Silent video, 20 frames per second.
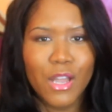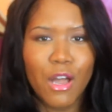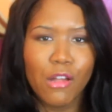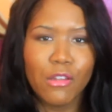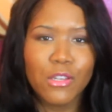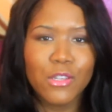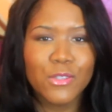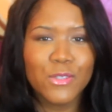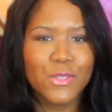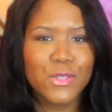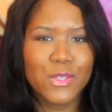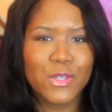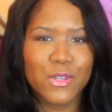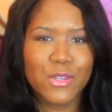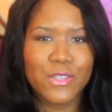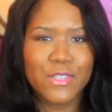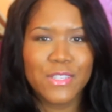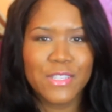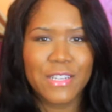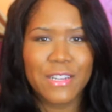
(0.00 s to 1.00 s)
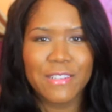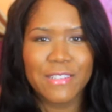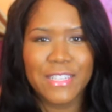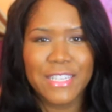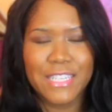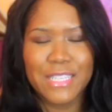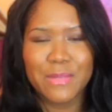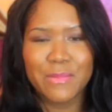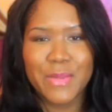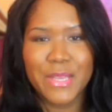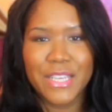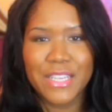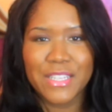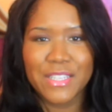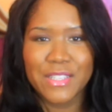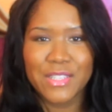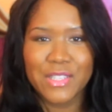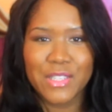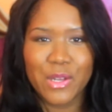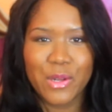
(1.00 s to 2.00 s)
all those girls are
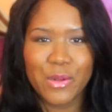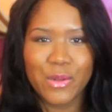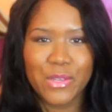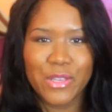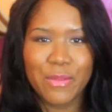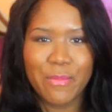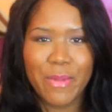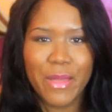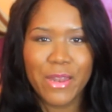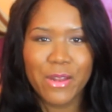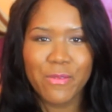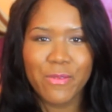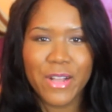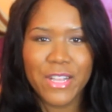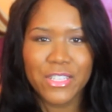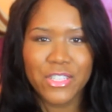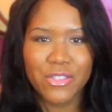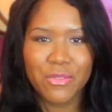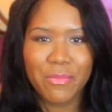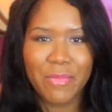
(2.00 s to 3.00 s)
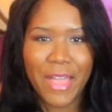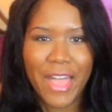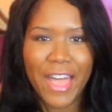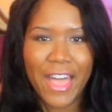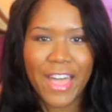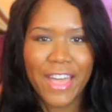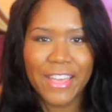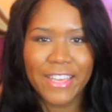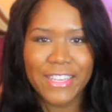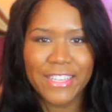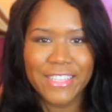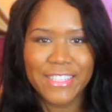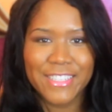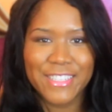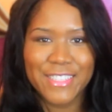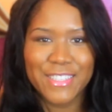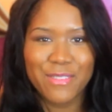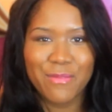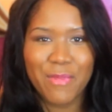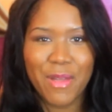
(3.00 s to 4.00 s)
lesbians, so you better watch your back
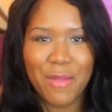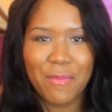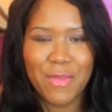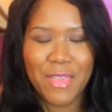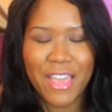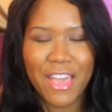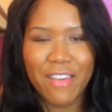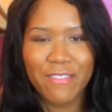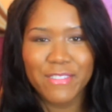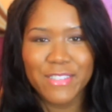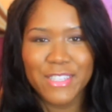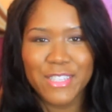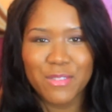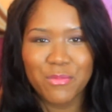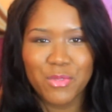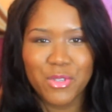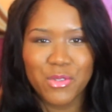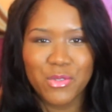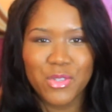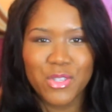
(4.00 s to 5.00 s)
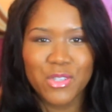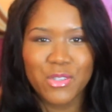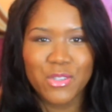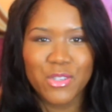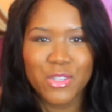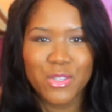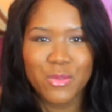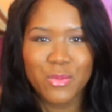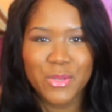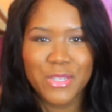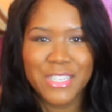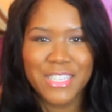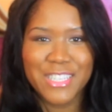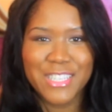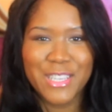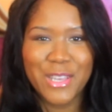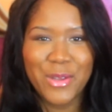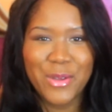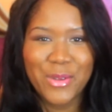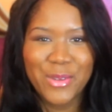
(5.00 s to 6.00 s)
because you might be having some new suitors pretty
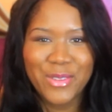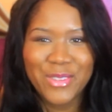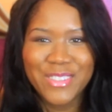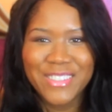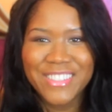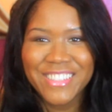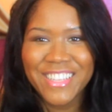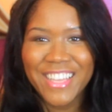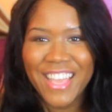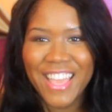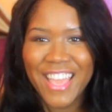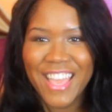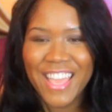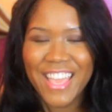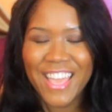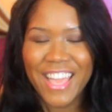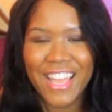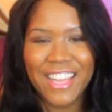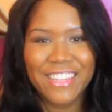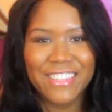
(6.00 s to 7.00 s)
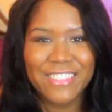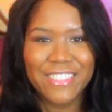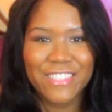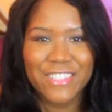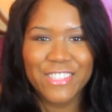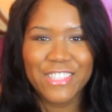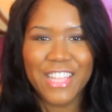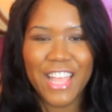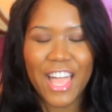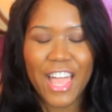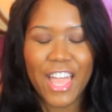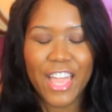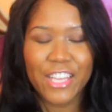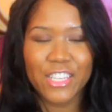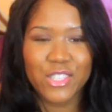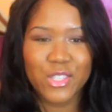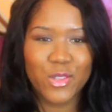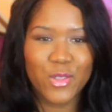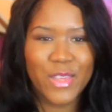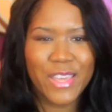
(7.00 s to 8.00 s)
soon. And Claire's
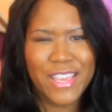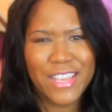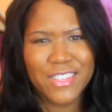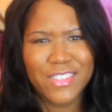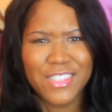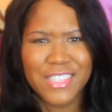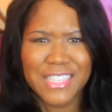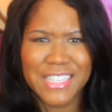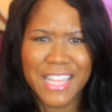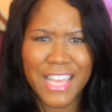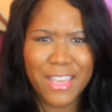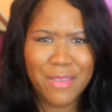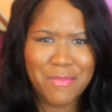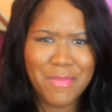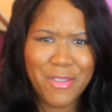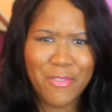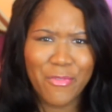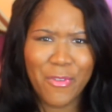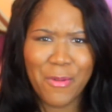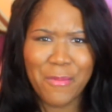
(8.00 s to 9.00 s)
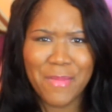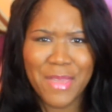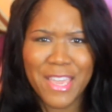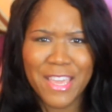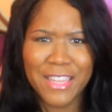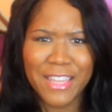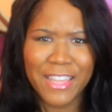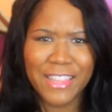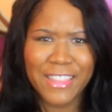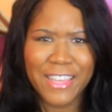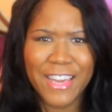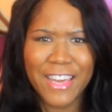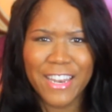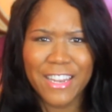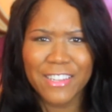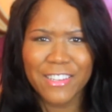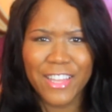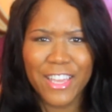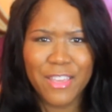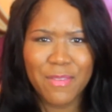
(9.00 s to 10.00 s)
like, so they can't just like me for me? Like, they
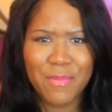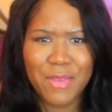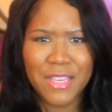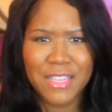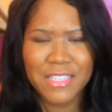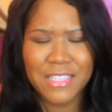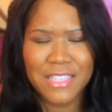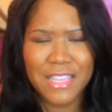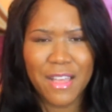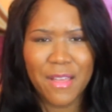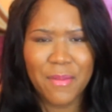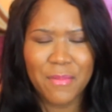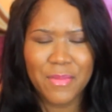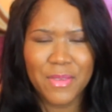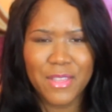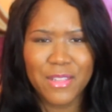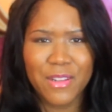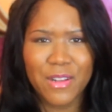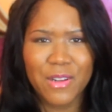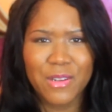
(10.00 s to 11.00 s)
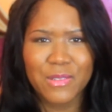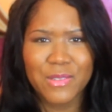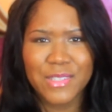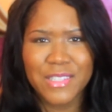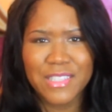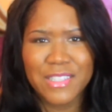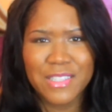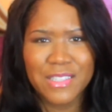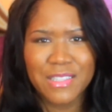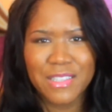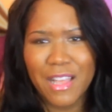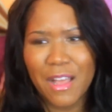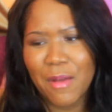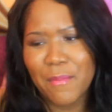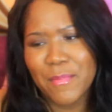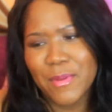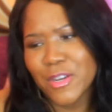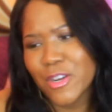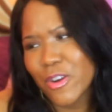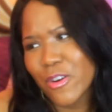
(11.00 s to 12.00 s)
gotta like me because I'm
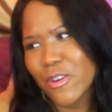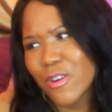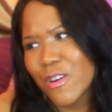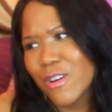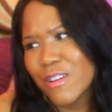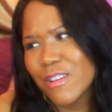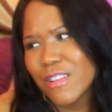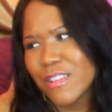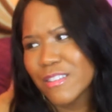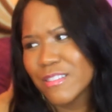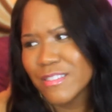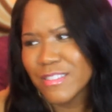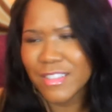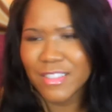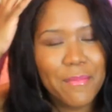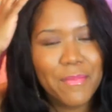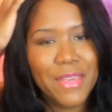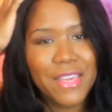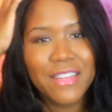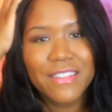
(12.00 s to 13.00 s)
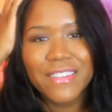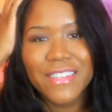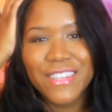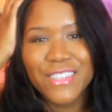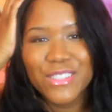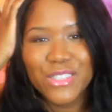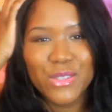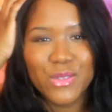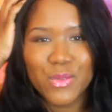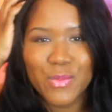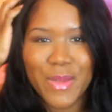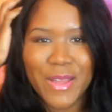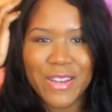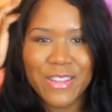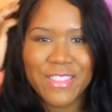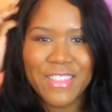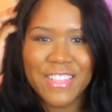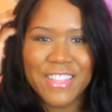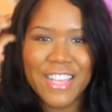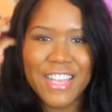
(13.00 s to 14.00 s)
a girl? I mean, Claire knows
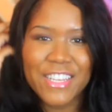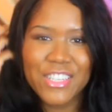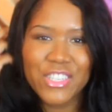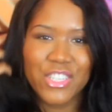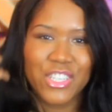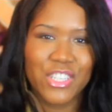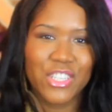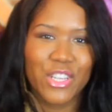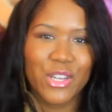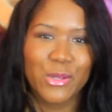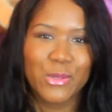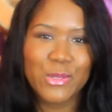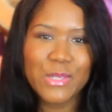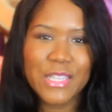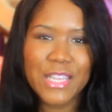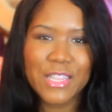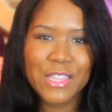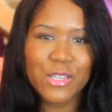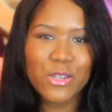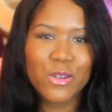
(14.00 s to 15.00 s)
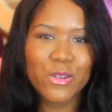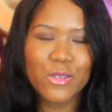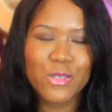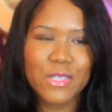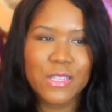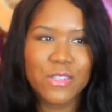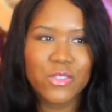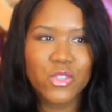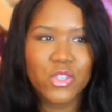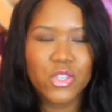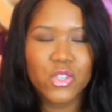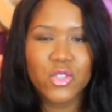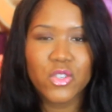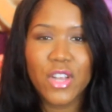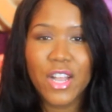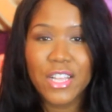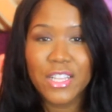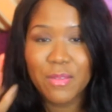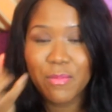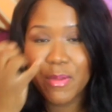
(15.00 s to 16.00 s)
better than that. She knows that the girls aren't just
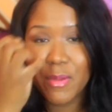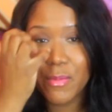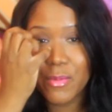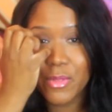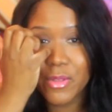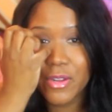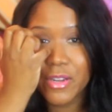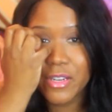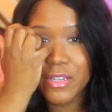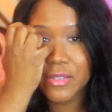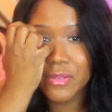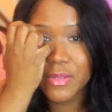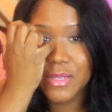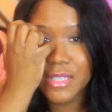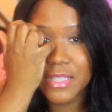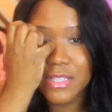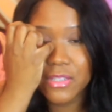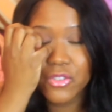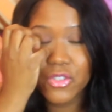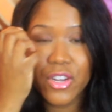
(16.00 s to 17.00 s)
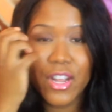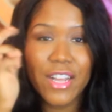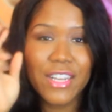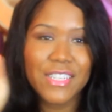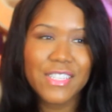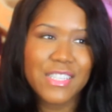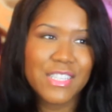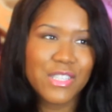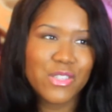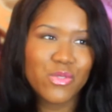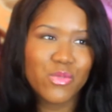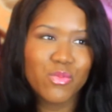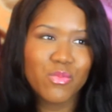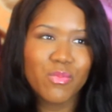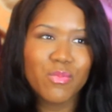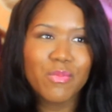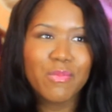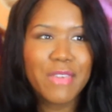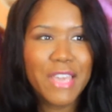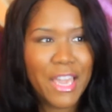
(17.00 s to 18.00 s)
trying to be with her because they're trying to
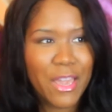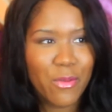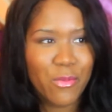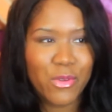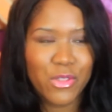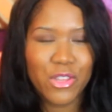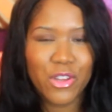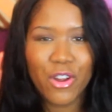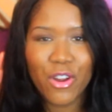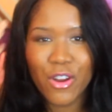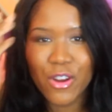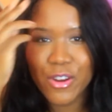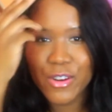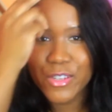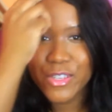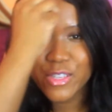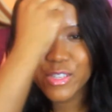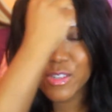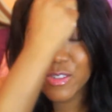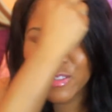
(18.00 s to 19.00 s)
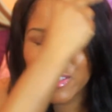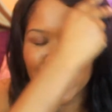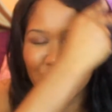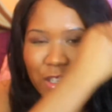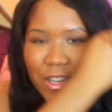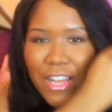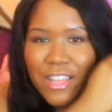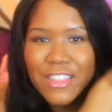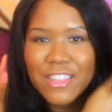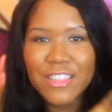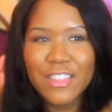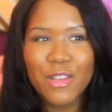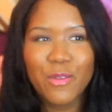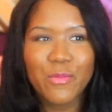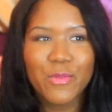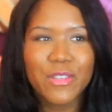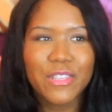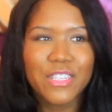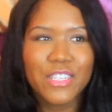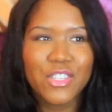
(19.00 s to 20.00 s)
get with her. I think
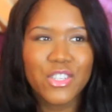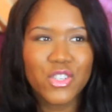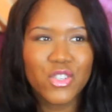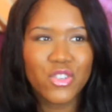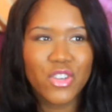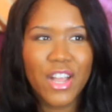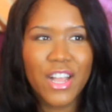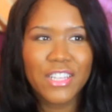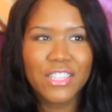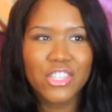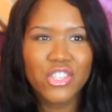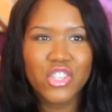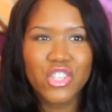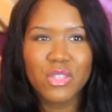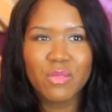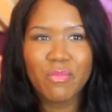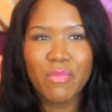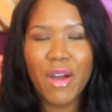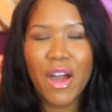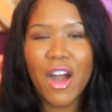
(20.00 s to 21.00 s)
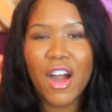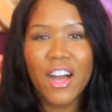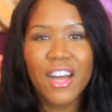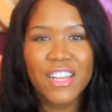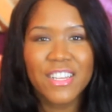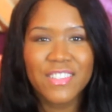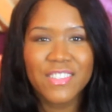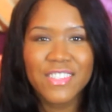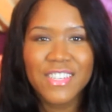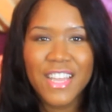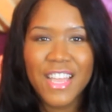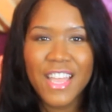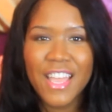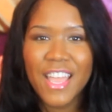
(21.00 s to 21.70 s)
they're really just trying to just bond